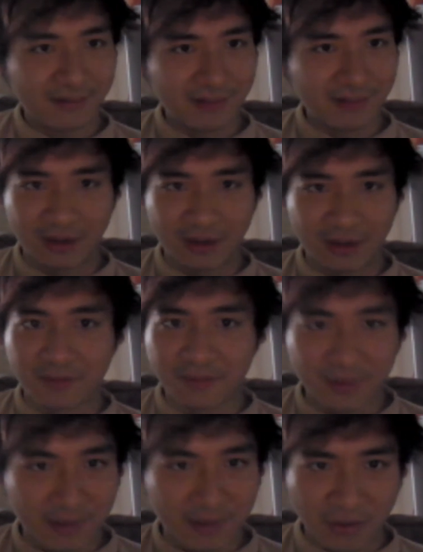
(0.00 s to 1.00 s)
I don't know,
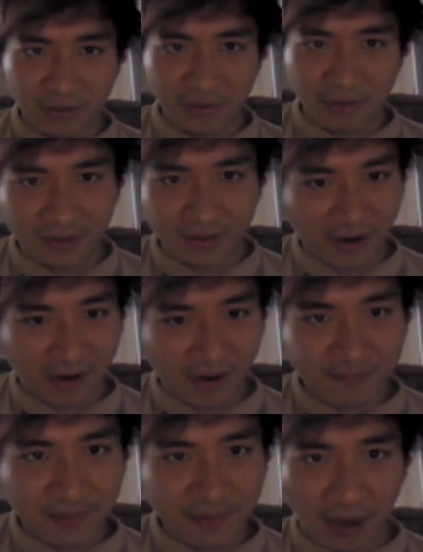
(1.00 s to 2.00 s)
some motorcycle. All right.
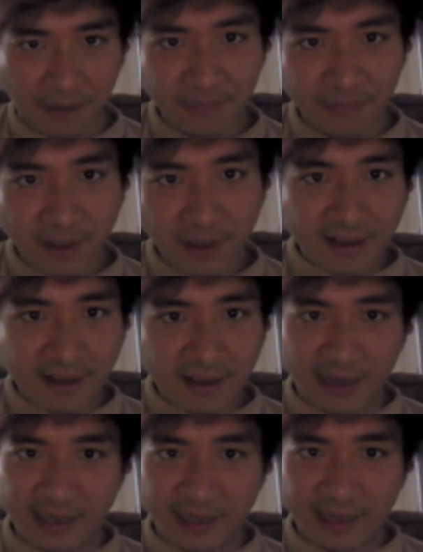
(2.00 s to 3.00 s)
So, in any
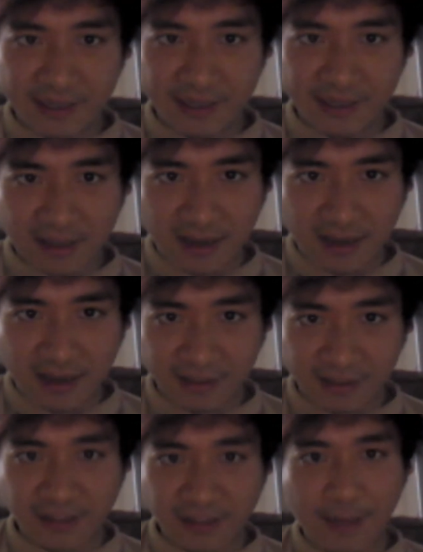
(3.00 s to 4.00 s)
case, this
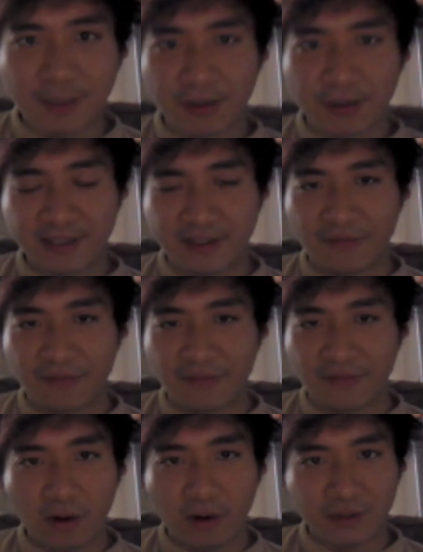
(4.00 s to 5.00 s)
is episode
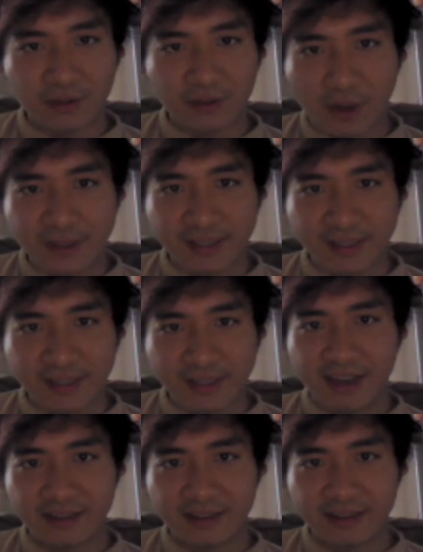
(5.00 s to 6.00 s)
64. Once
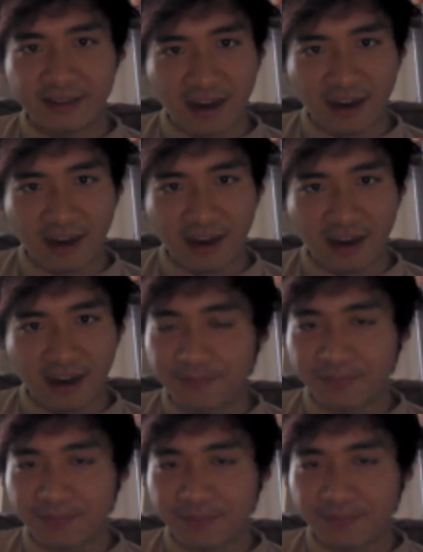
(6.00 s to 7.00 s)
again,
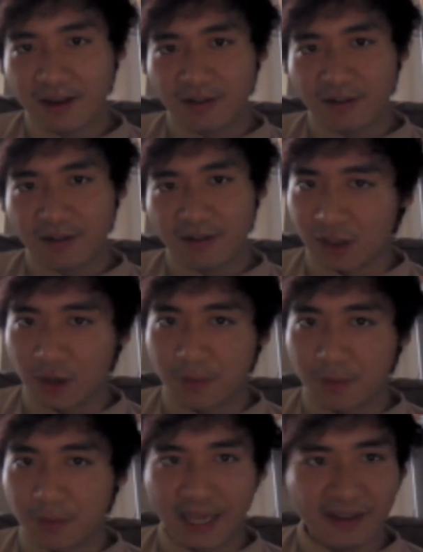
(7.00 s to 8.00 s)
follow
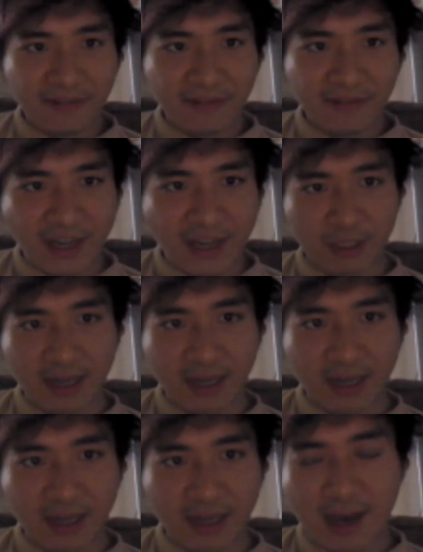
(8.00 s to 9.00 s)
me,
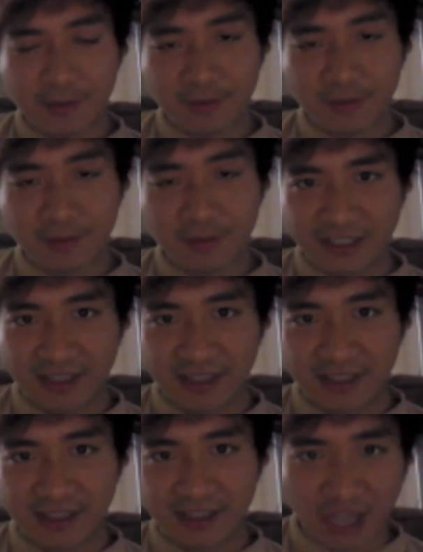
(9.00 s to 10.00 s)
facebook.com/The
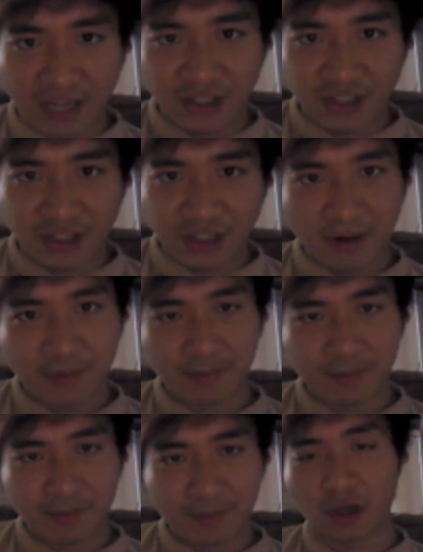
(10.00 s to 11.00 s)
Shen Show. Be
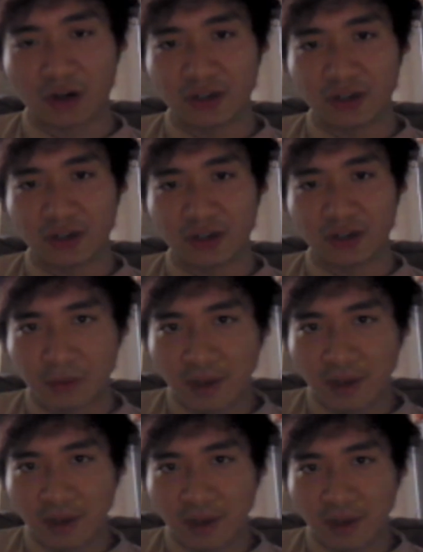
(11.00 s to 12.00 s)
sure to
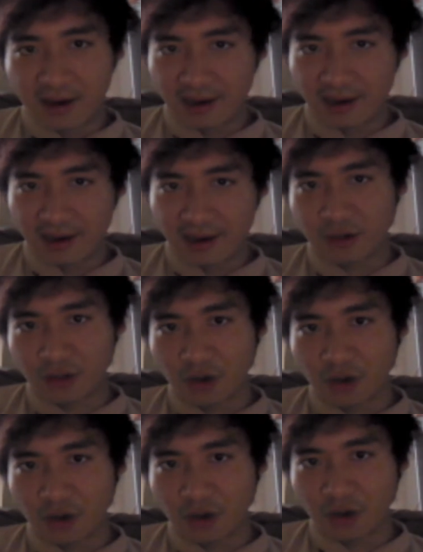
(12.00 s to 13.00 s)

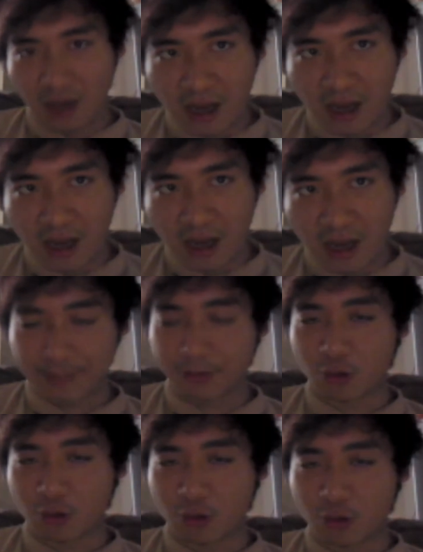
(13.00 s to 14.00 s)
also
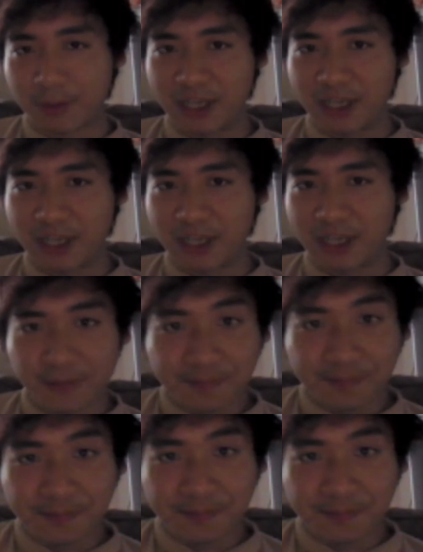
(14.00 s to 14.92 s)
subscribe to my channel.